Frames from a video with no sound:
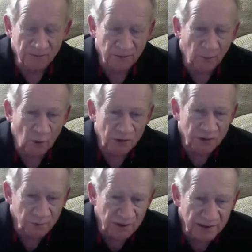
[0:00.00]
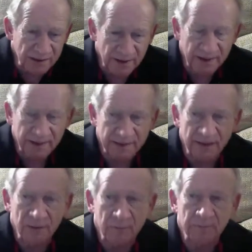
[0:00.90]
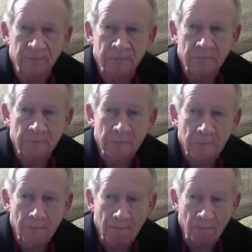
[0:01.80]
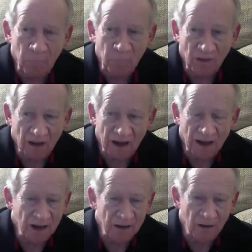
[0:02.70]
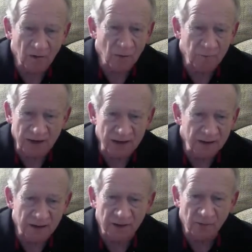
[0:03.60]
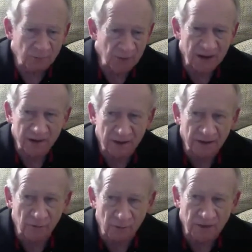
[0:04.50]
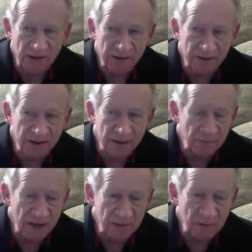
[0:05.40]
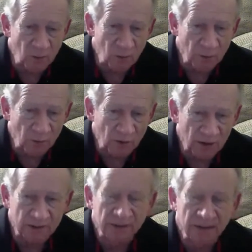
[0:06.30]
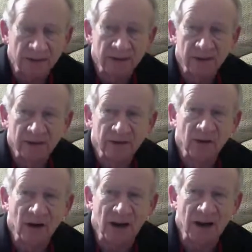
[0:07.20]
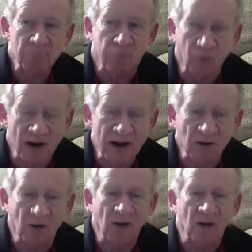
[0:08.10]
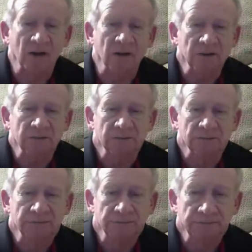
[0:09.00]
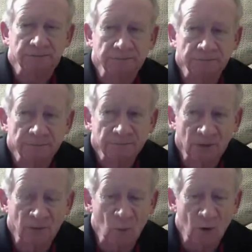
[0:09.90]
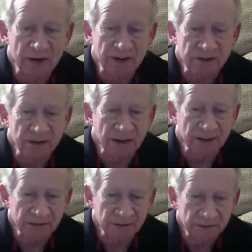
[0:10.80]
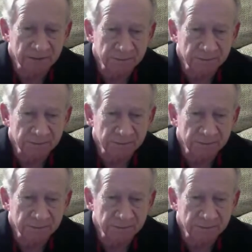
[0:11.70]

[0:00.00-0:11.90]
forcibly take them and repeatedly, and maybe more than one, and break her of wanting sex.